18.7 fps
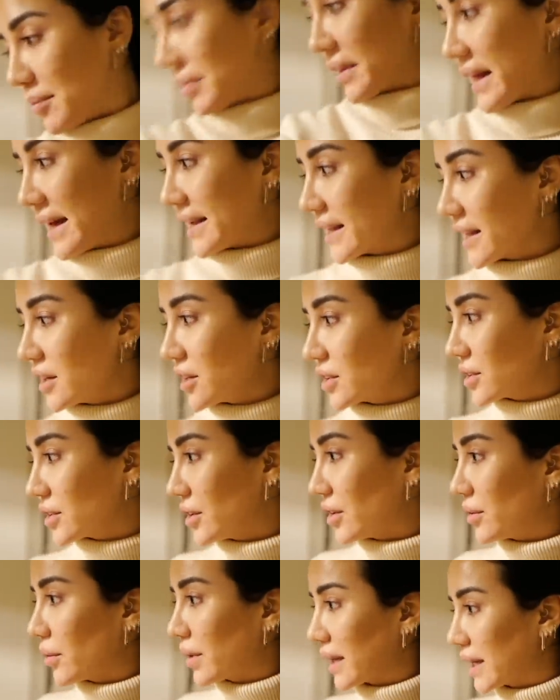I'm planning on
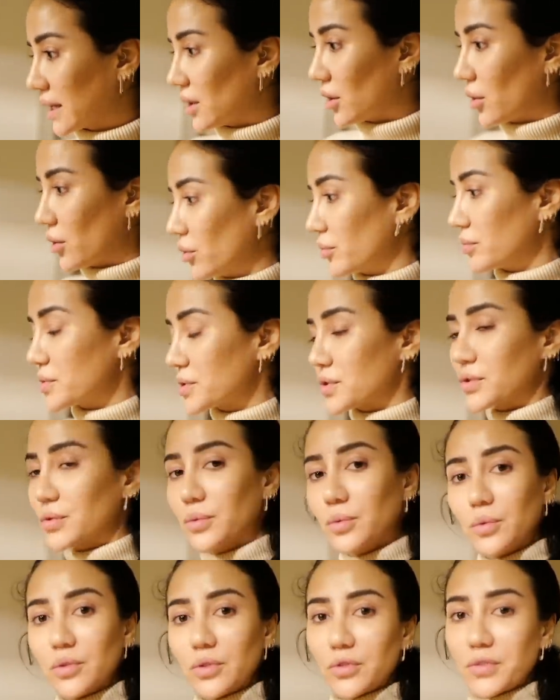going home
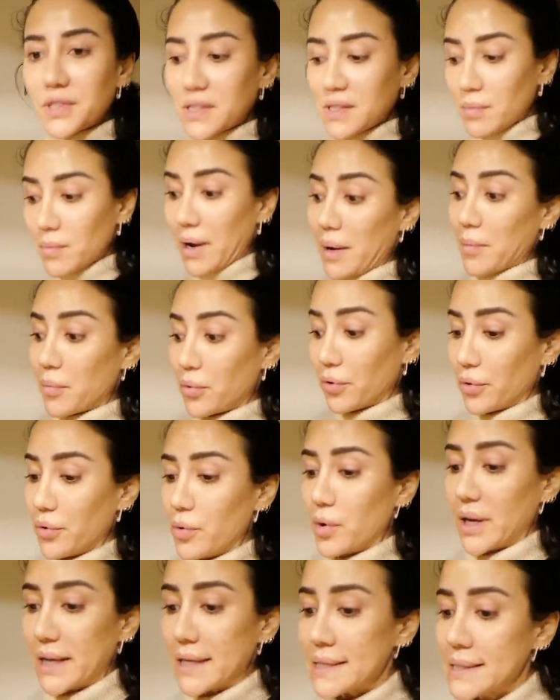soon to visit my
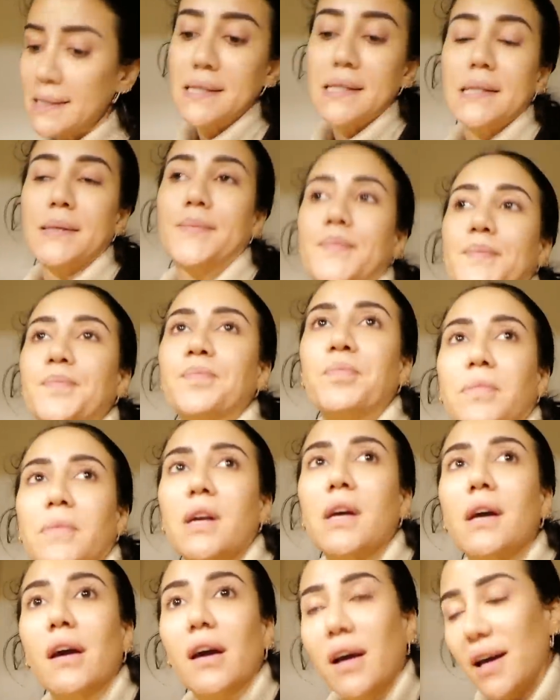boys.
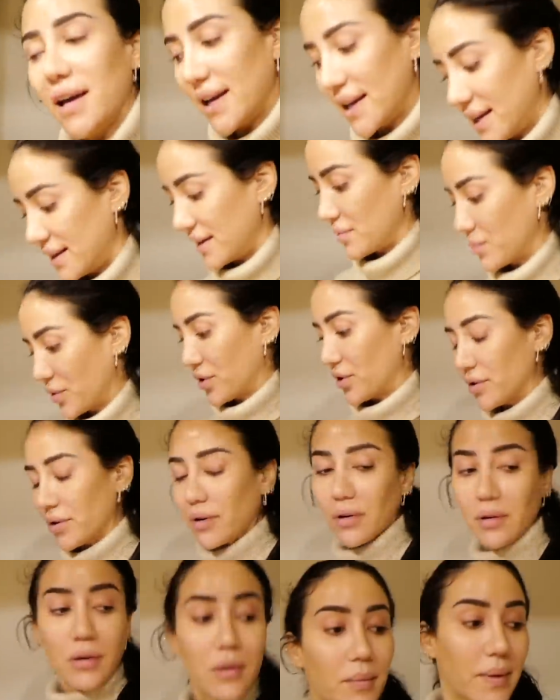And I'm gonna
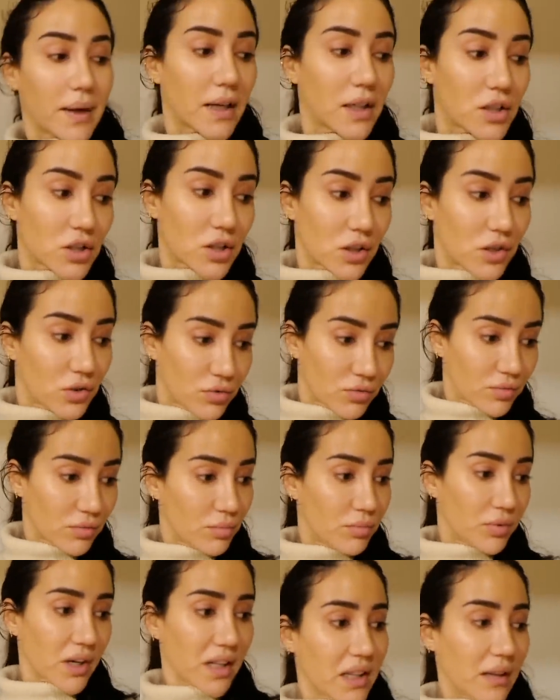make sure to
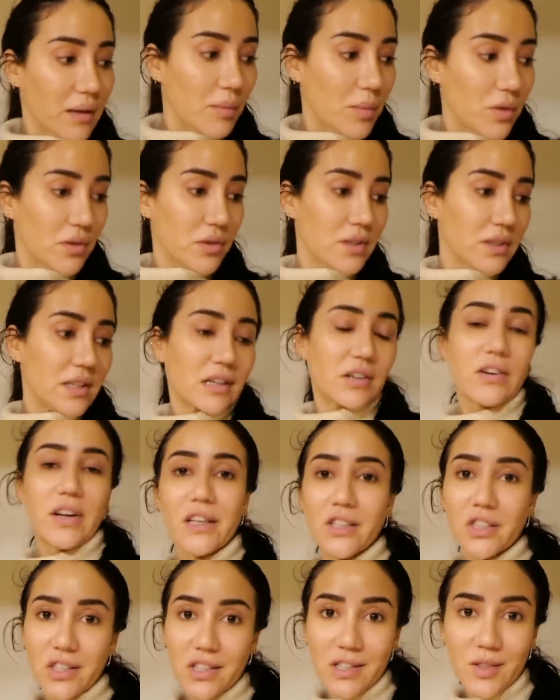bring them all the
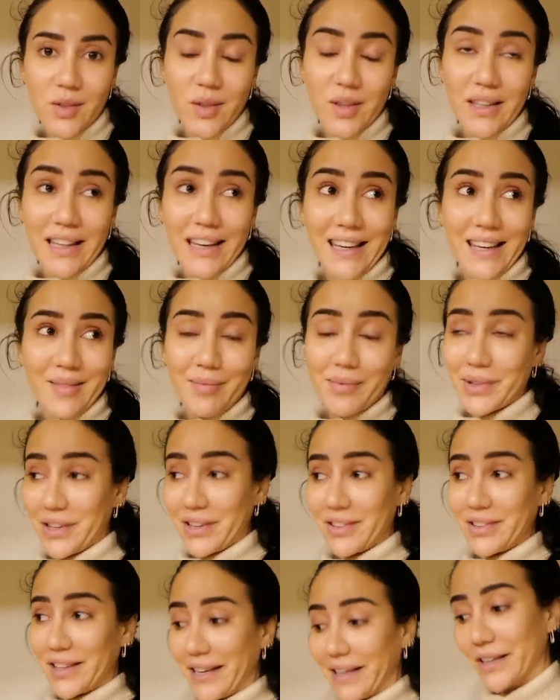decorations so that they can put
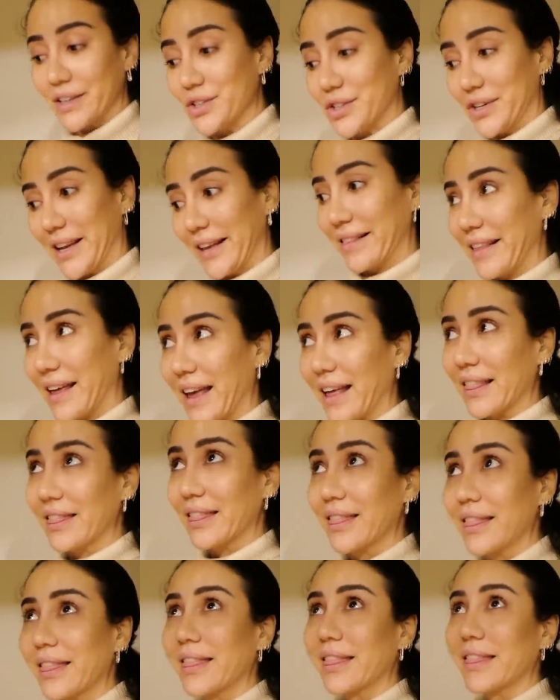on their tree. They
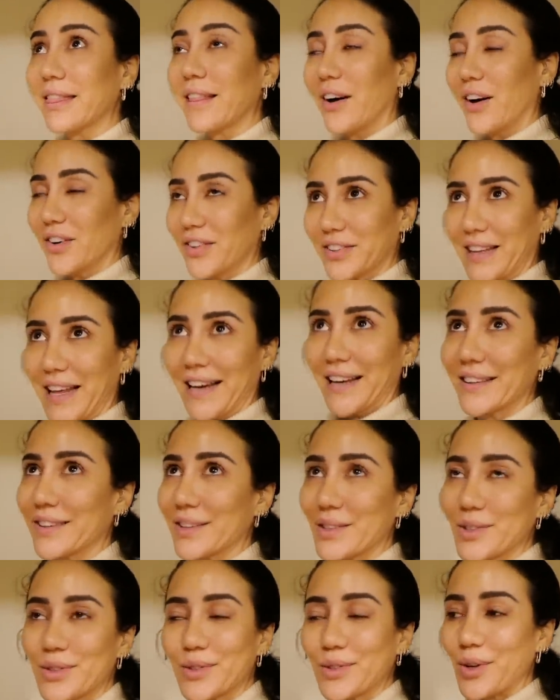love that
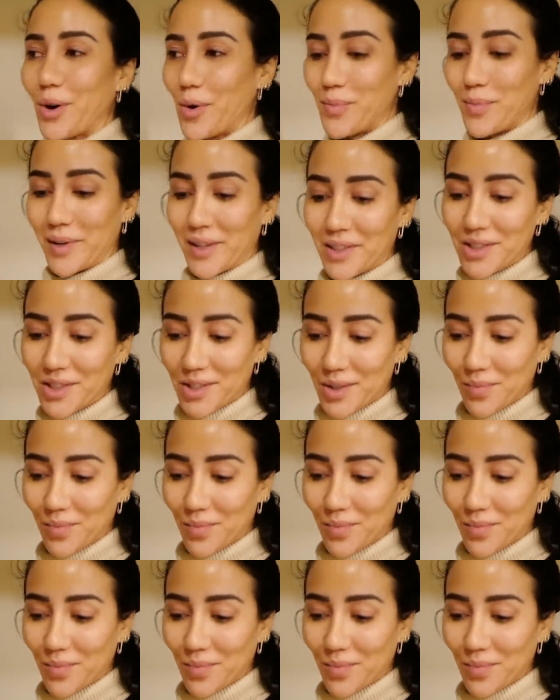so much.